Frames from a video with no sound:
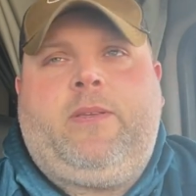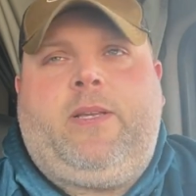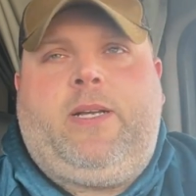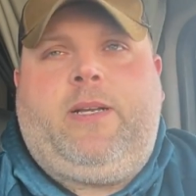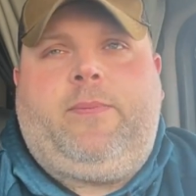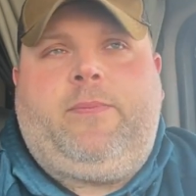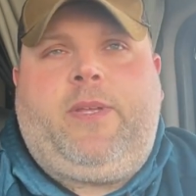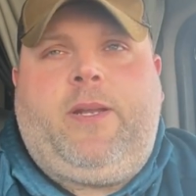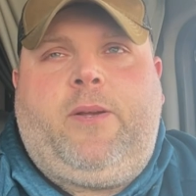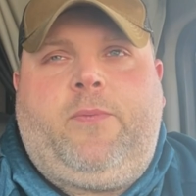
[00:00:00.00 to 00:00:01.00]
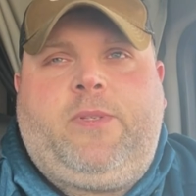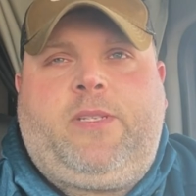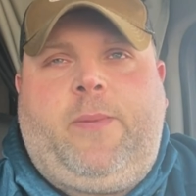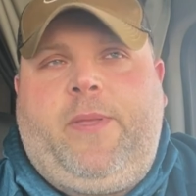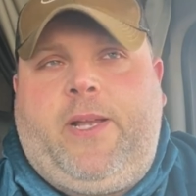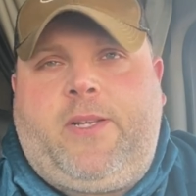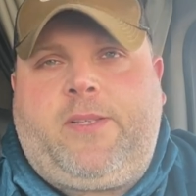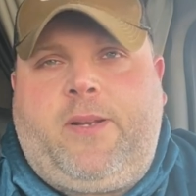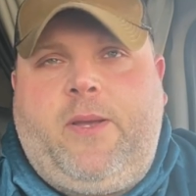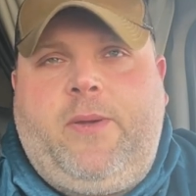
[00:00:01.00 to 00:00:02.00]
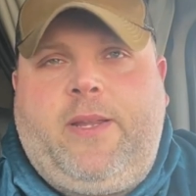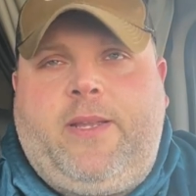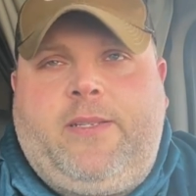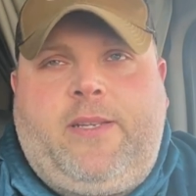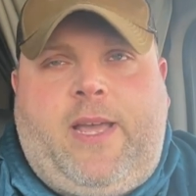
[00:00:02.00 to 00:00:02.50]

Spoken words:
Something else they're doing is,